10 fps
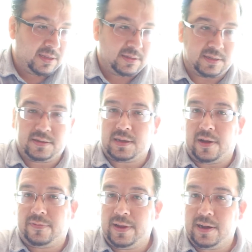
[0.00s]
They took
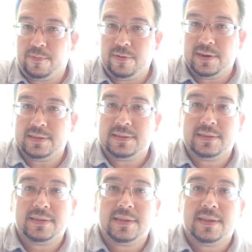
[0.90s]
our
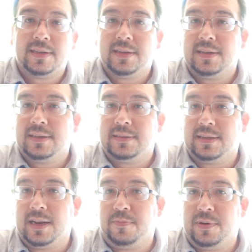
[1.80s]
fingerprints,
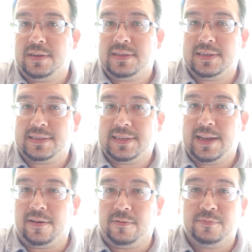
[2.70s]
then they put us in a
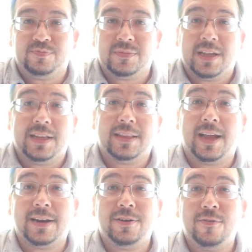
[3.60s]
cell. Then
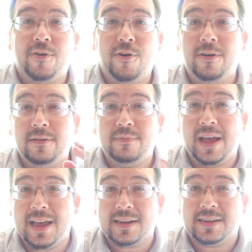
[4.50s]
I knew
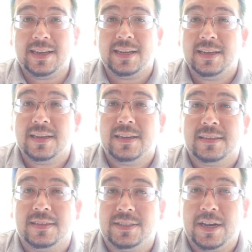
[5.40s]
automatically
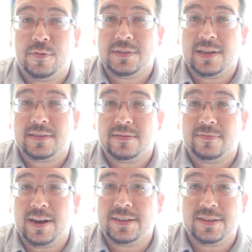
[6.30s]
the jail was on some
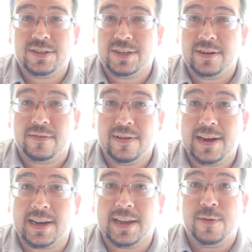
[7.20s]
racist shit
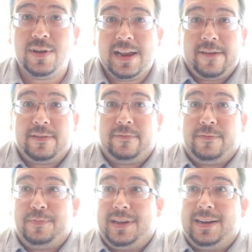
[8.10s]
already. And we haven't
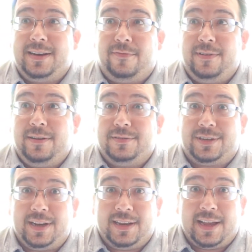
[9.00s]
even been in the real
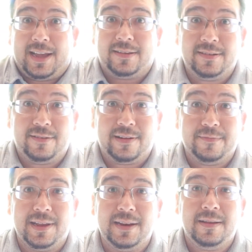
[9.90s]
shit yet, you know what I
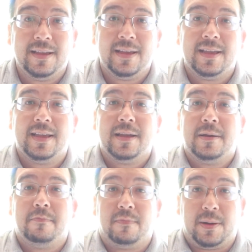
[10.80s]
mean?
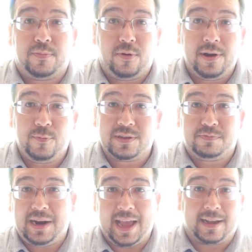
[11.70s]
My boy was
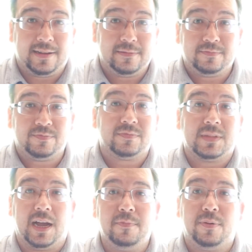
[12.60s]
black.
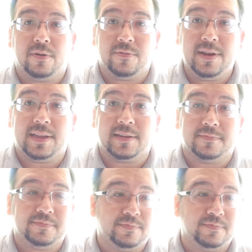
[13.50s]
I'm Puerto Rican.